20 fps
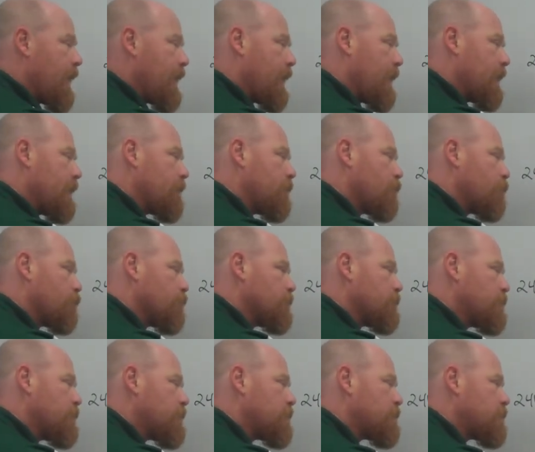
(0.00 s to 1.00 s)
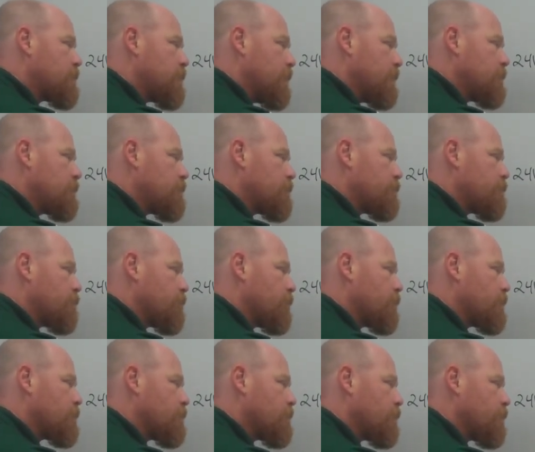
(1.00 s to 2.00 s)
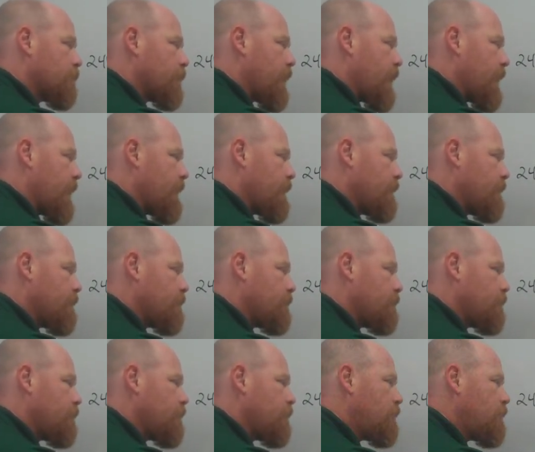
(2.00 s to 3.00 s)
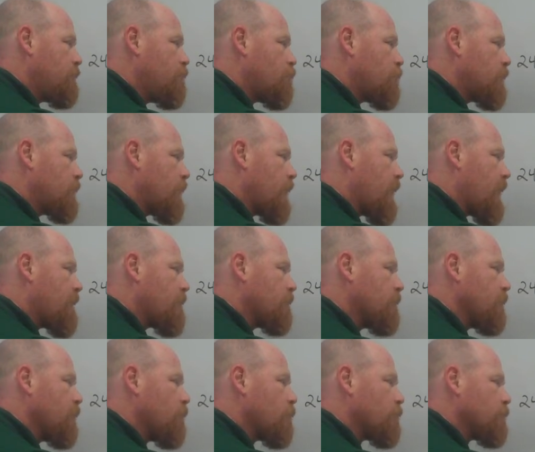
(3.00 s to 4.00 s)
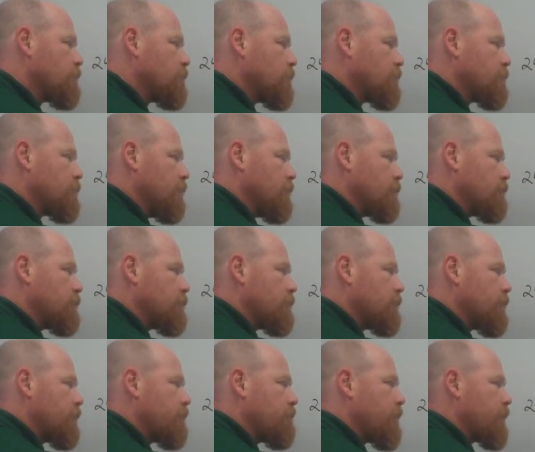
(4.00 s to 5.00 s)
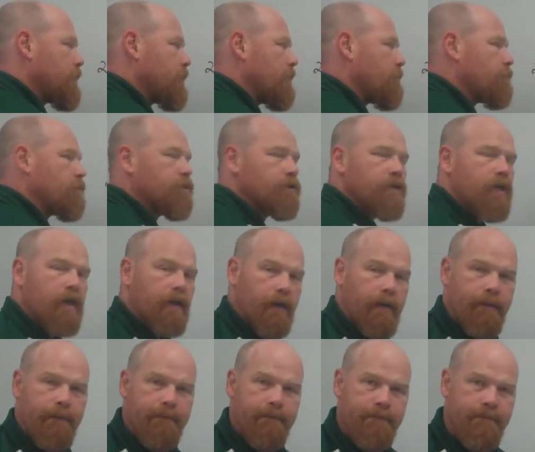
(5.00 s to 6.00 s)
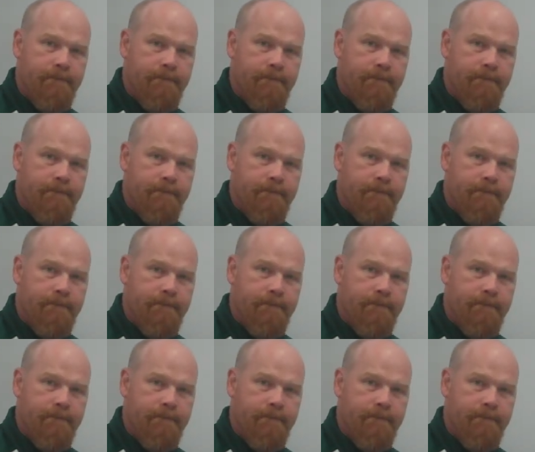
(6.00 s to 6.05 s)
And the resistance for this little guy, do you think you'd want it high or low resistance? Think about that for a second.